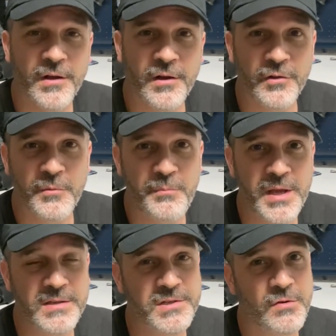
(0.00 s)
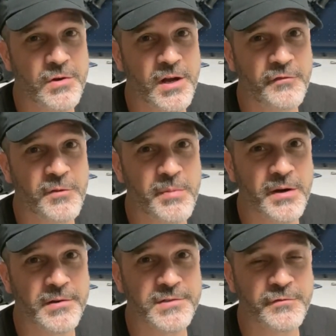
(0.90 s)
all the pings going off the
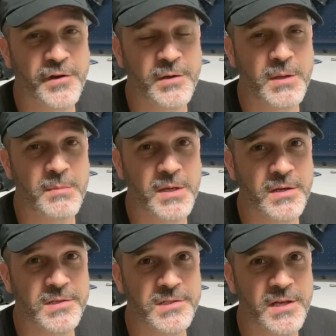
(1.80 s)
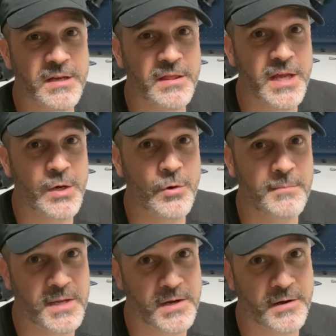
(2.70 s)
barrels in front of me because they know
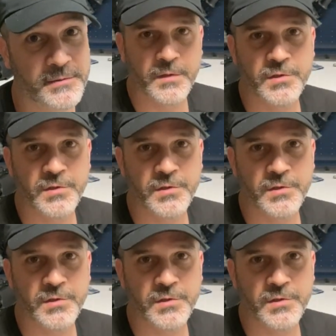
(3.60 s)
I'm here.